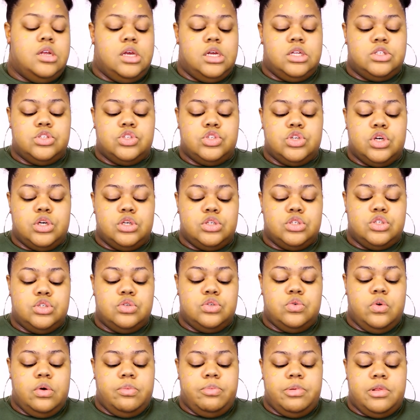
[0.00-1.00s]
and start
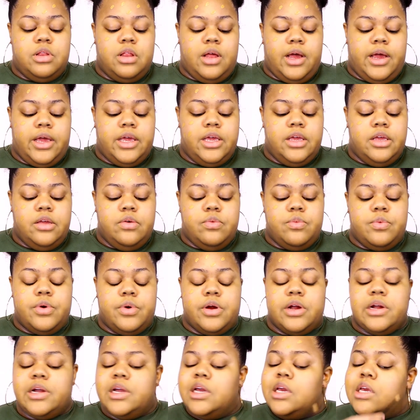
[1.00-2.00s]
to apply it
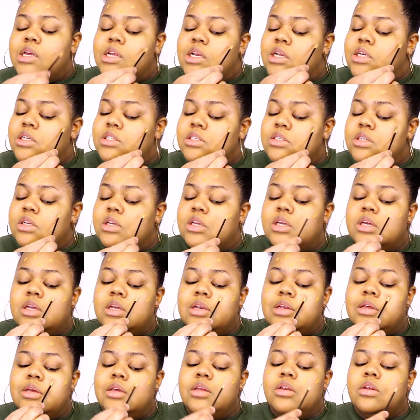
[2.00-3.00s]
where it is
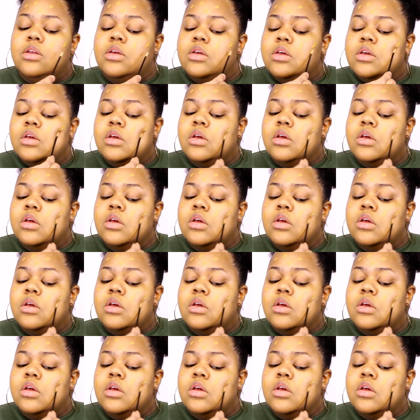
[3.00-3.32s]
needed.